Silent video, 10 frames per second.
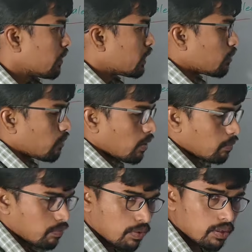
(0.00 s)
when the
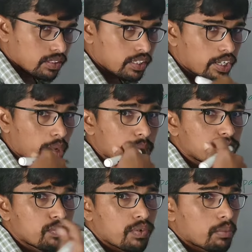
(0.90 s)
time
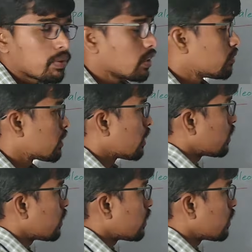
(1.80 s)
of the forming of the